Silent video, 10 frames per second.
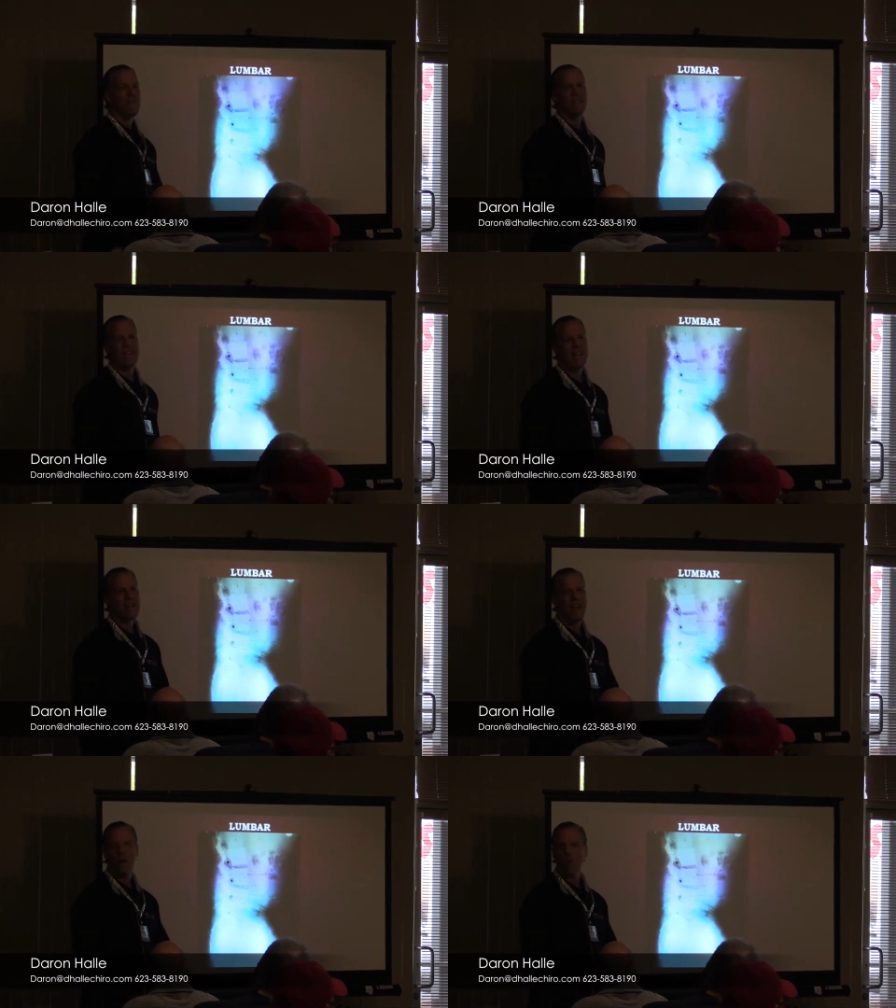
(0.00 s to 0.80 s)
at the end
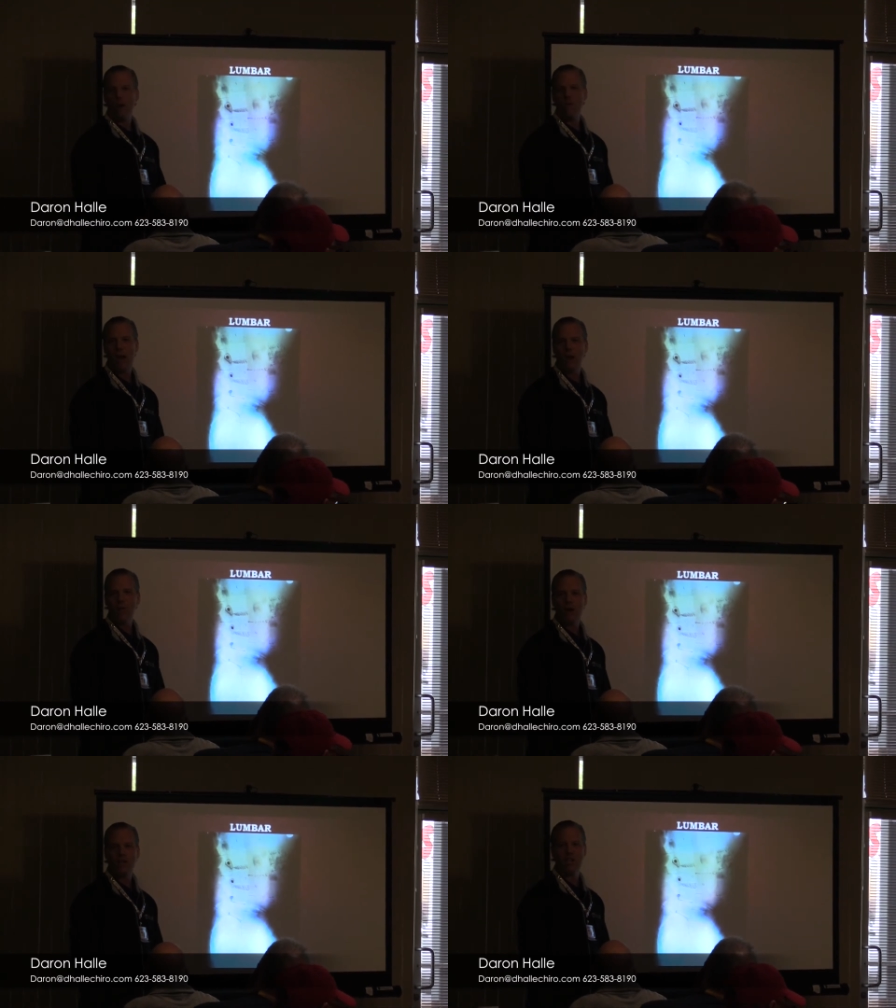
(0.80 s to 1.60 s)
of that one
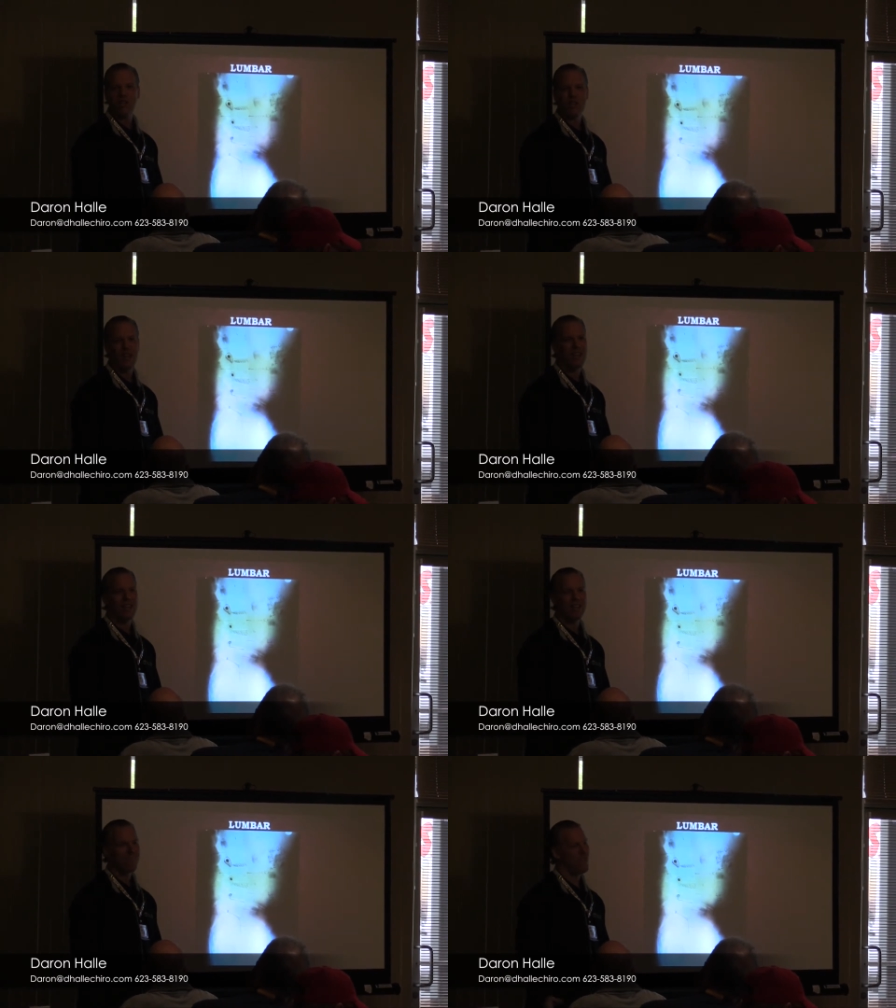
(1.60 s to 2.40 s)
evaluation you
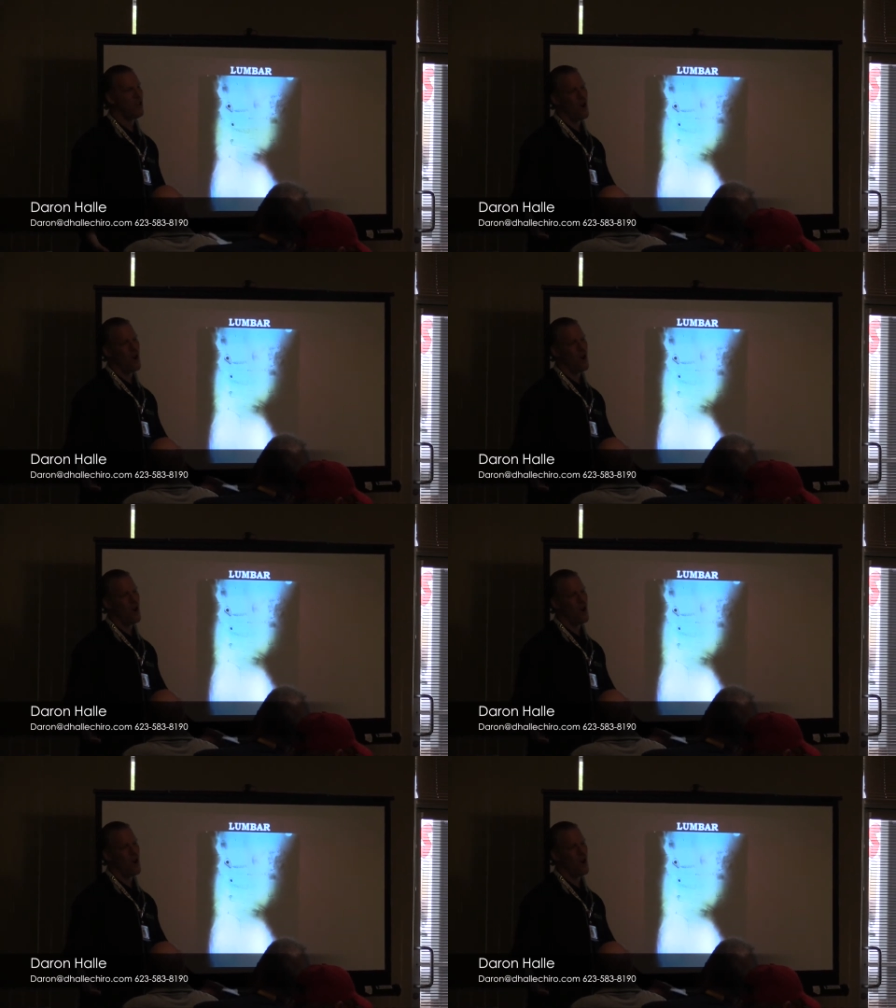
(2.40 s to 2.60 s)
think, you